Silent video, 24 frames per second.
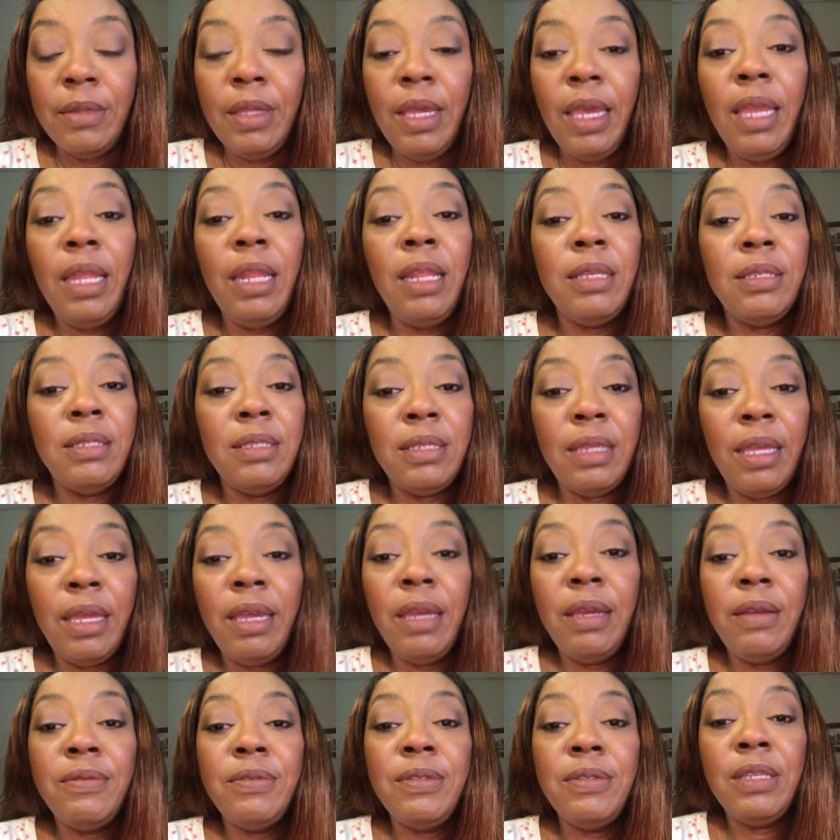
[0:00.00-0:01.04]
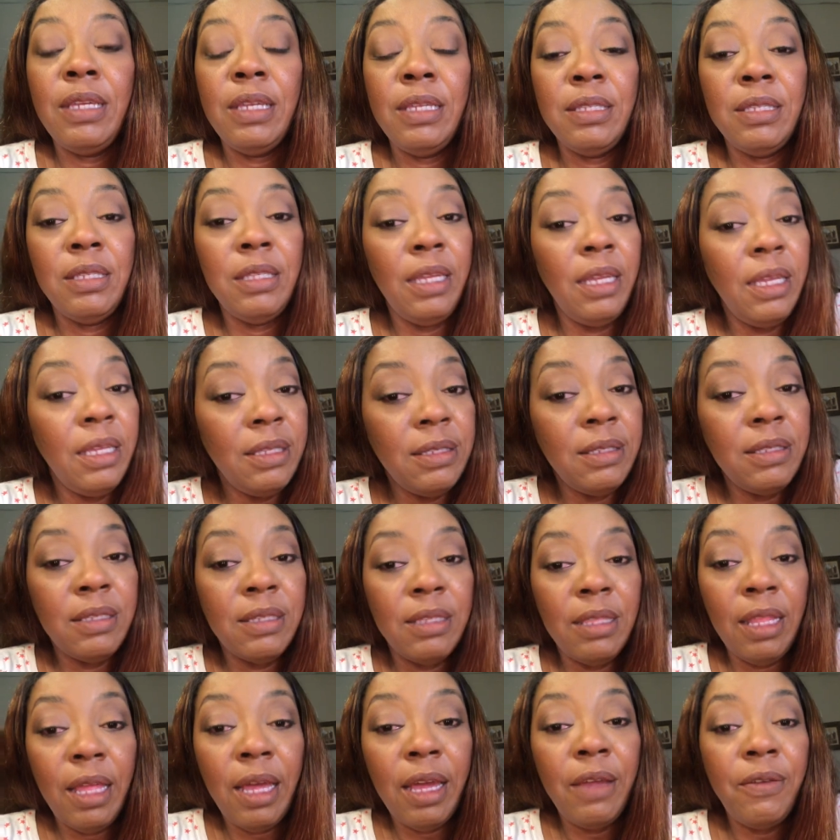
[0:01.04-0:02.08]
and it extends the
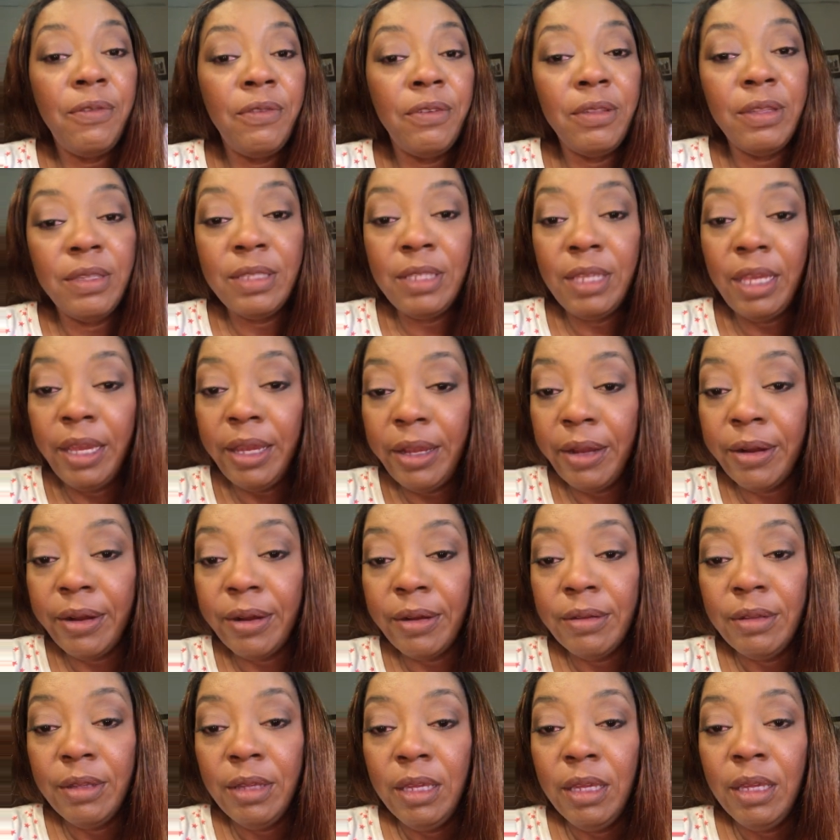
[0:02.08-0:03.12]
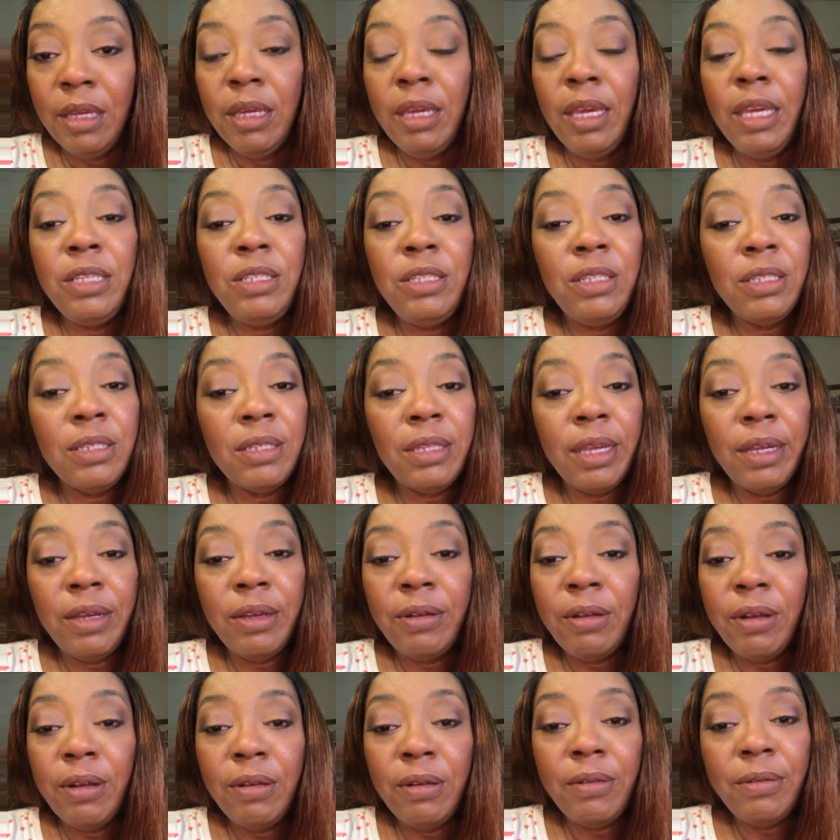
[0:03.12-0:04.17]
life of this hair. It's just like
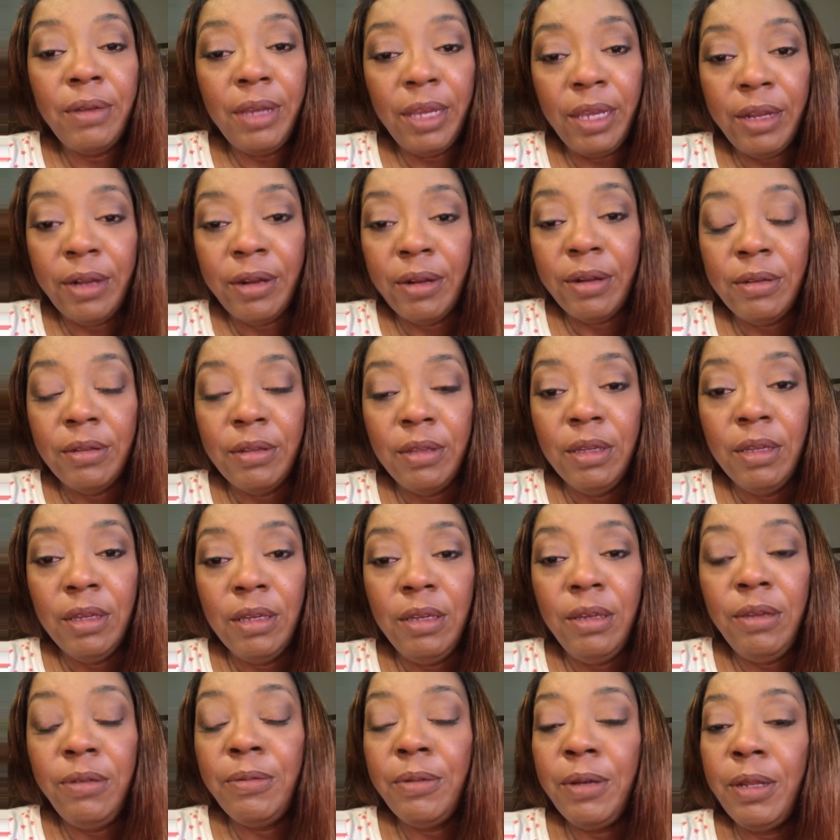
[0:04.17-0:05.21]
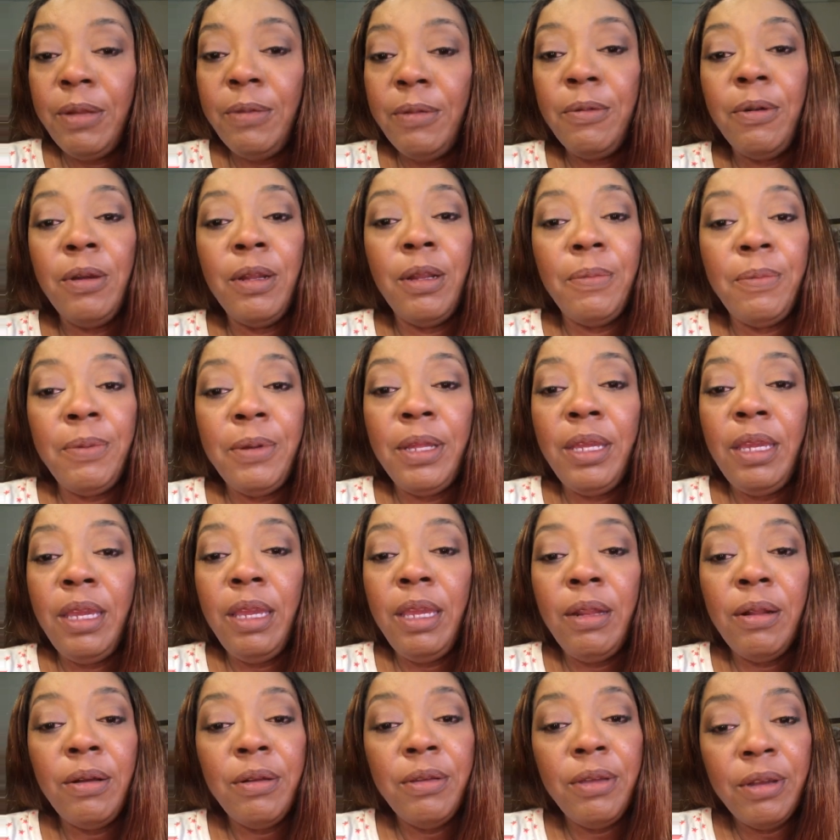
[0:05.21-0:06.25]
your own hair. You wouldn't want to put
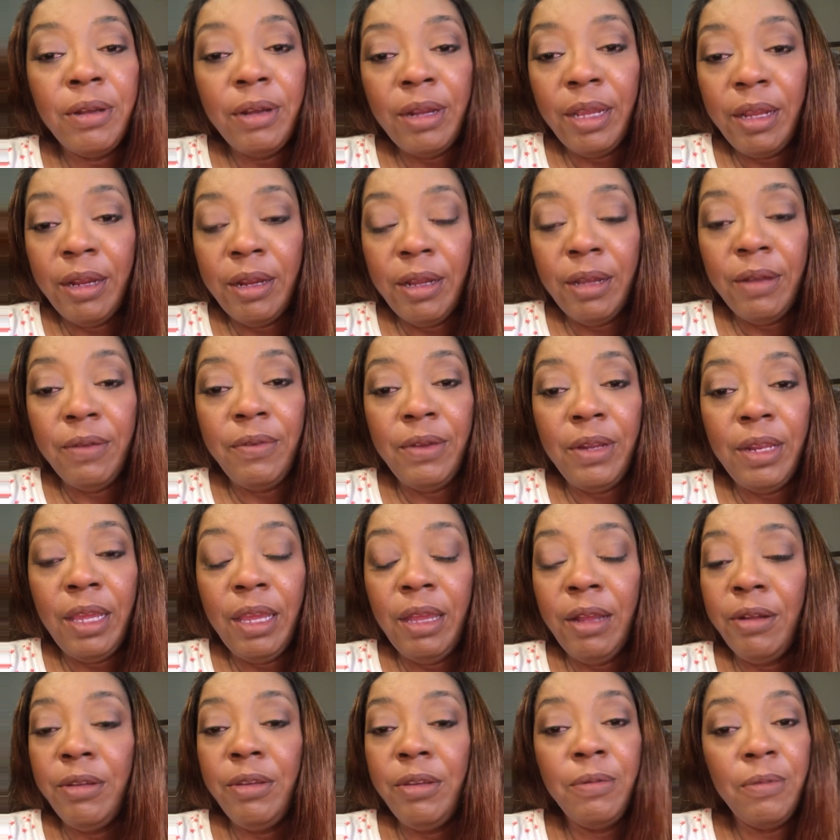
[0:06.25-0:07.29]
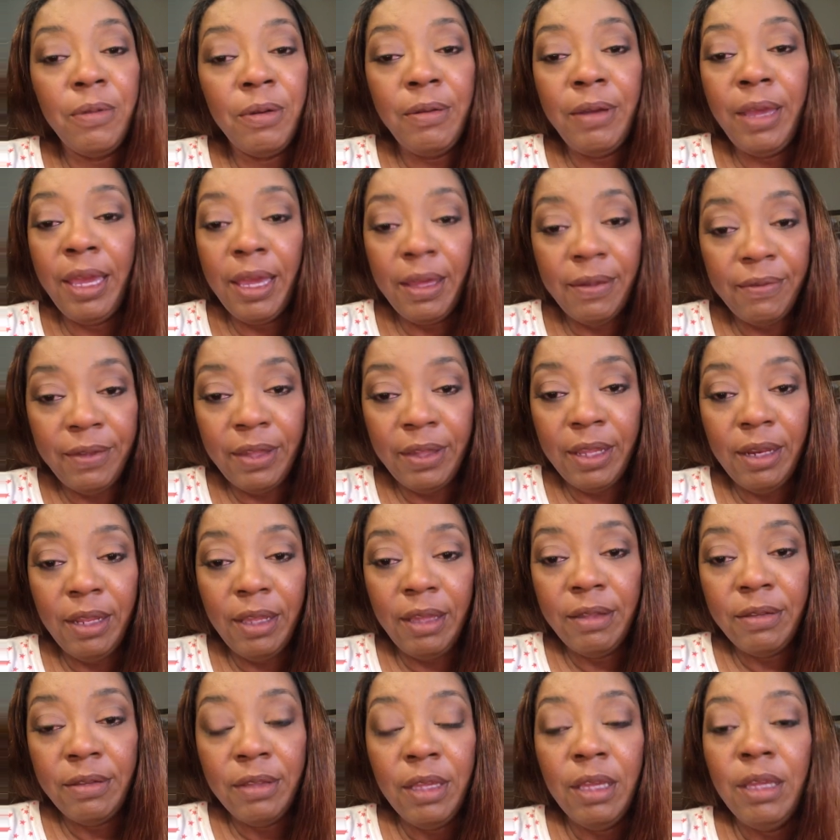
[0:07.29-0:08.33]
heat on your hair every day, or you won't have
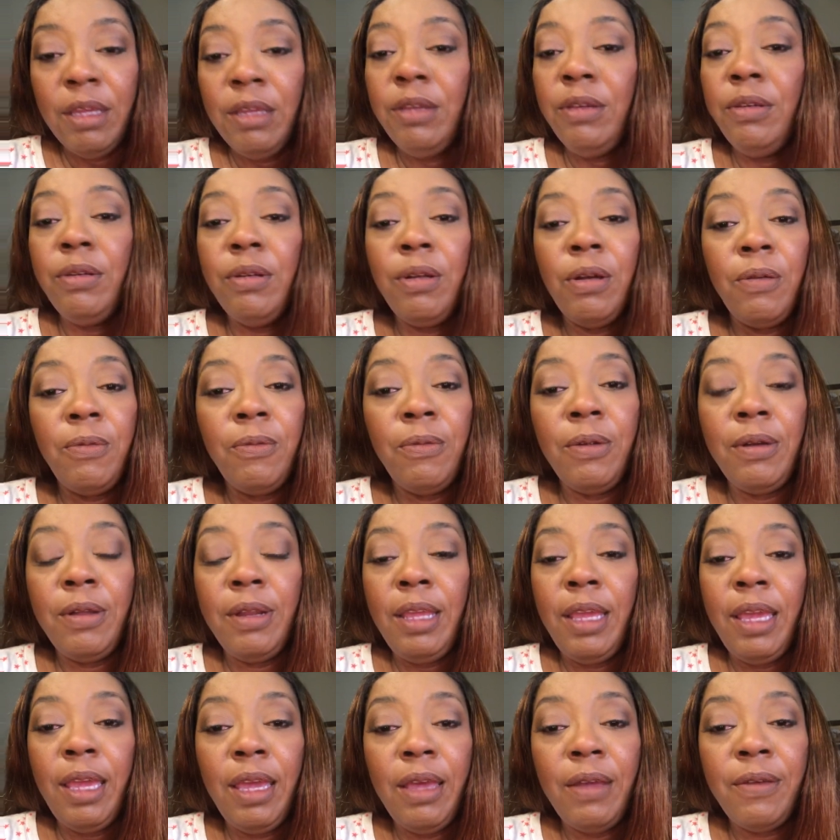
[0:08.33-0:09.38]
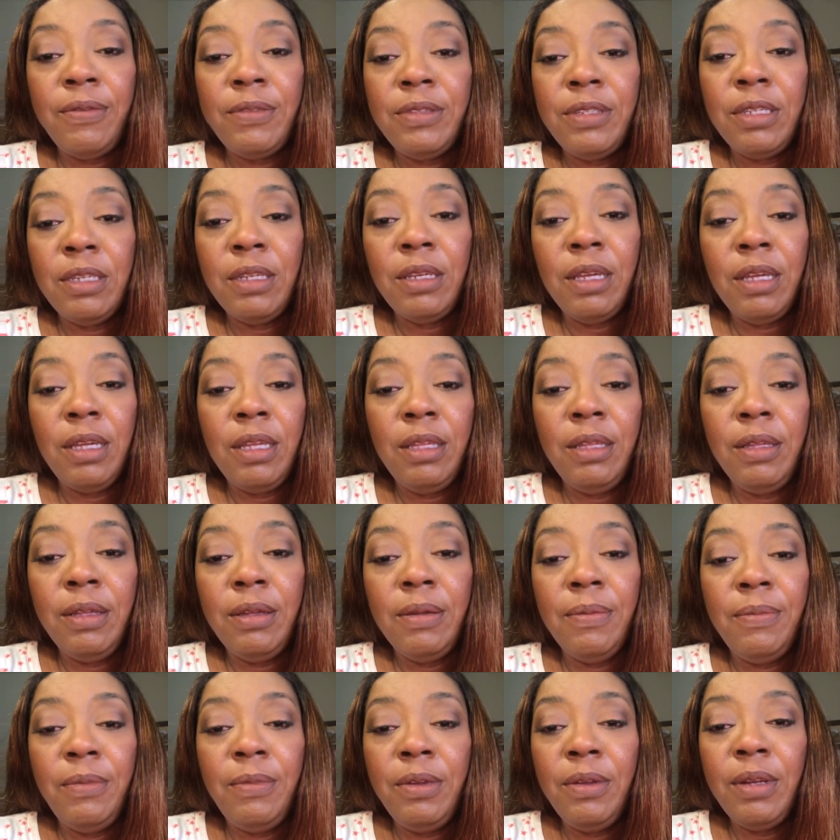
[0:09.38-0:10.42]
any. You don't want to have
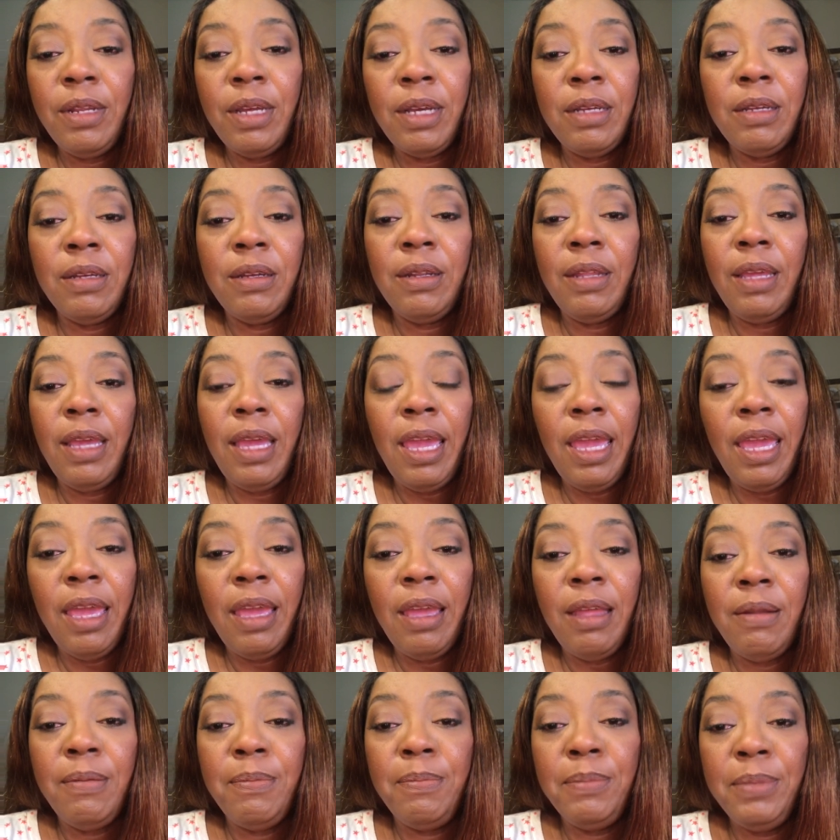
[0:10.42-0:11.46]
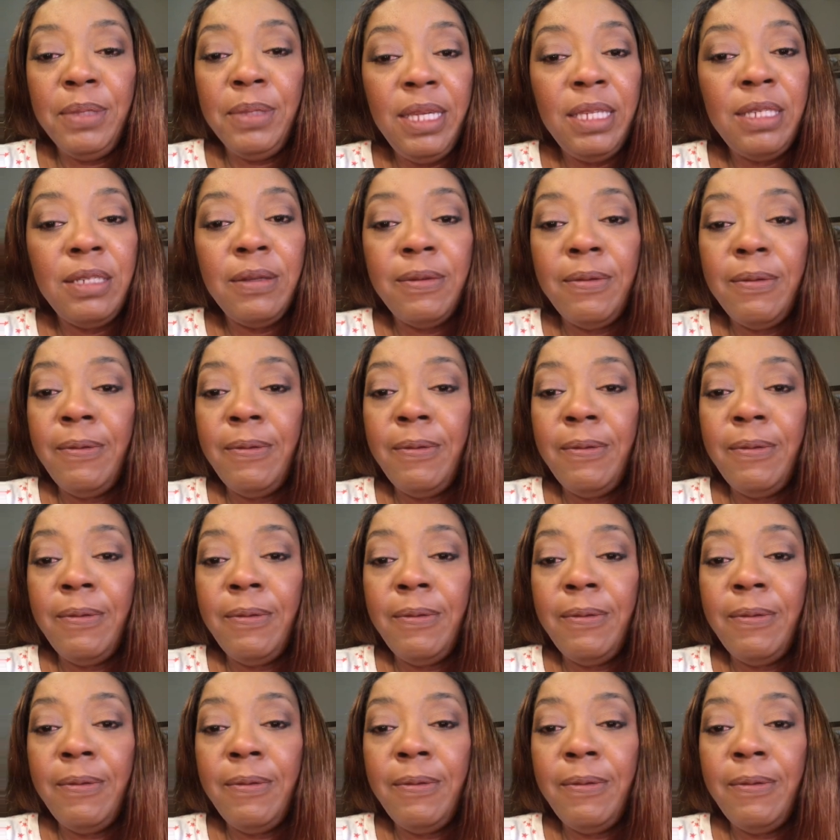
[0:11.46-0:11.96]
to, you're not going to add bleach,